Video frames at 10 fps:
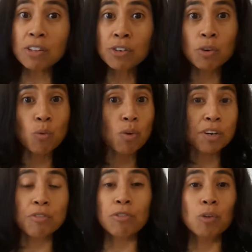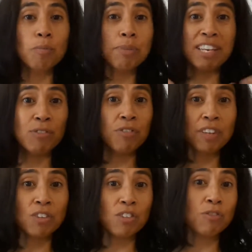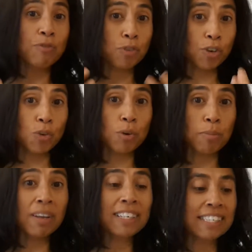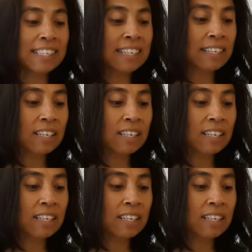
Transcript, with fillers: other wonderful benefits for your body,